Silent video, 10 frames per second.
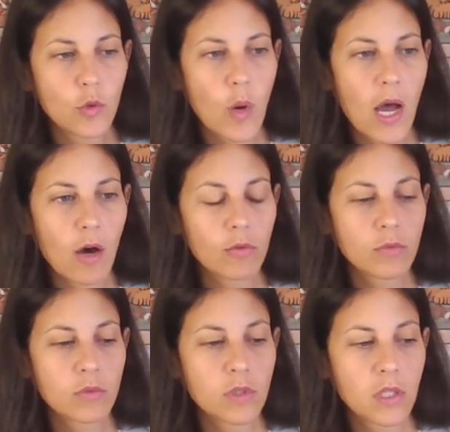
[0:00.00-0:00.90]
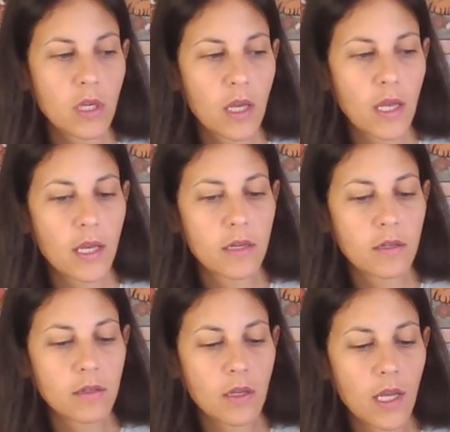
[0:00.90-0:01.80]
you out and,
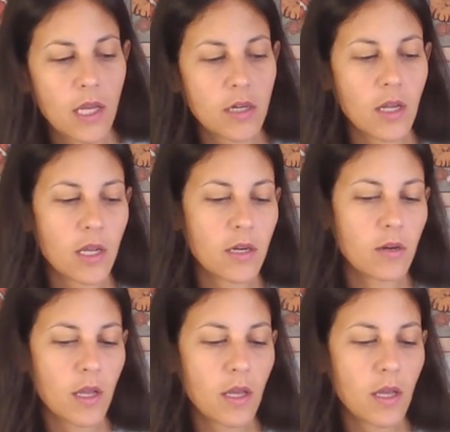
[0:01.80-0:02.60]
and, and,